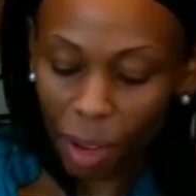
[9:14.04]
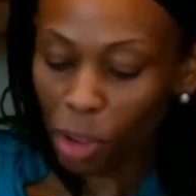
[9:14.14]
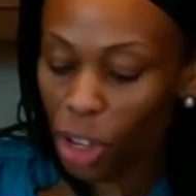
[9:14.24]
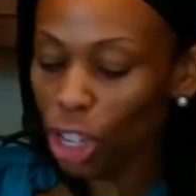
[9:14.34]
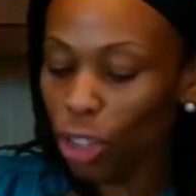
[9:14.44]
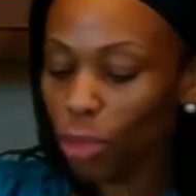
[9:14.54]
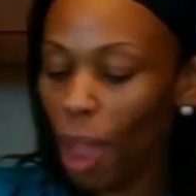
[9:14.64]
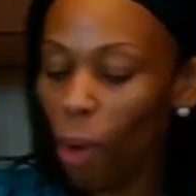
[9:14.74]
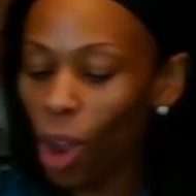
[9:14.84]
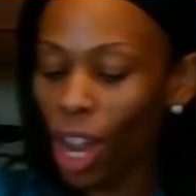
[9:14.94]
I'm going to use
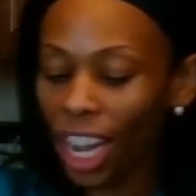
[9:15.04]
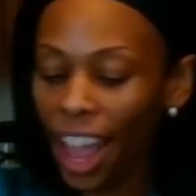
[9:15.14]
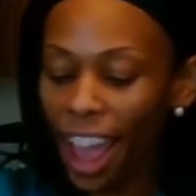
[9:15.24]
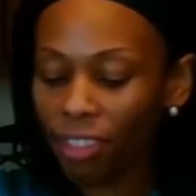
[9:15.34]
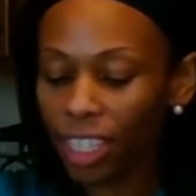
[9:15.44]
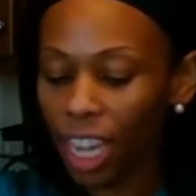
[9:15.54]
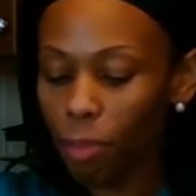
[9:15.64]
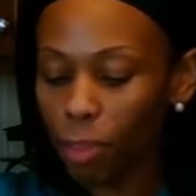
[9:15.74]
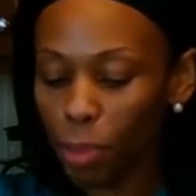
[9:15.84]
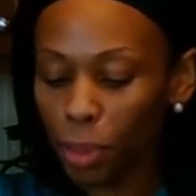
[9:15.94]
my 1½
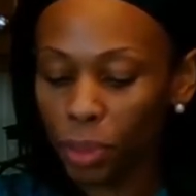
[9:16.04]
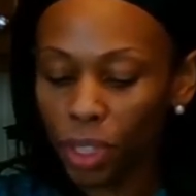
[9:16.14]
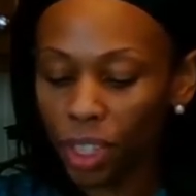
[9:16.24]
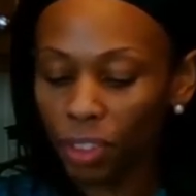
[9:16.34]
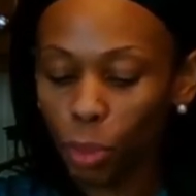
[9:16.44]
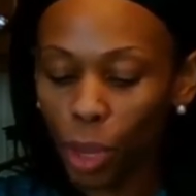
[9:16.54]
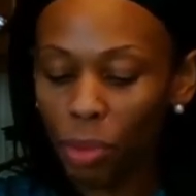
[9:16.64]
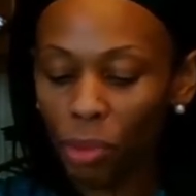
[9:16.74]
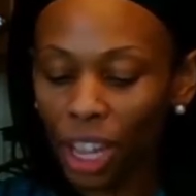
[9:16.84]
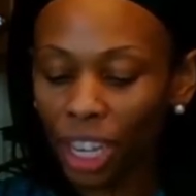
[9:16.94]
tablespoons of
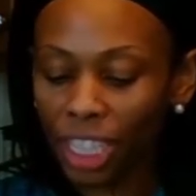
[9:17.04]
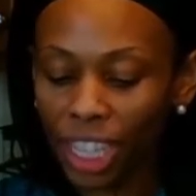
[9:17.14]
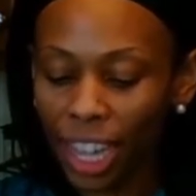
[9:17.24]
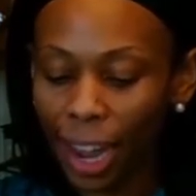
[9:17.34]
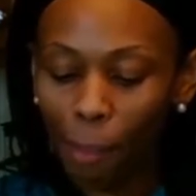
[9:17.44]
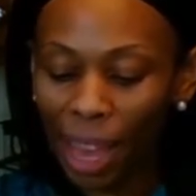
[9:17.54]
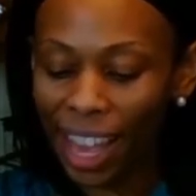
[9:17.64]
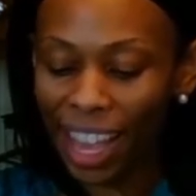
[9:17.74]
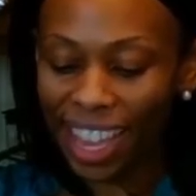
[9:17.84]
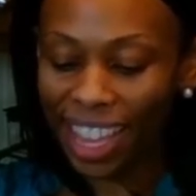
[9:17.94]
sweet relish that I made.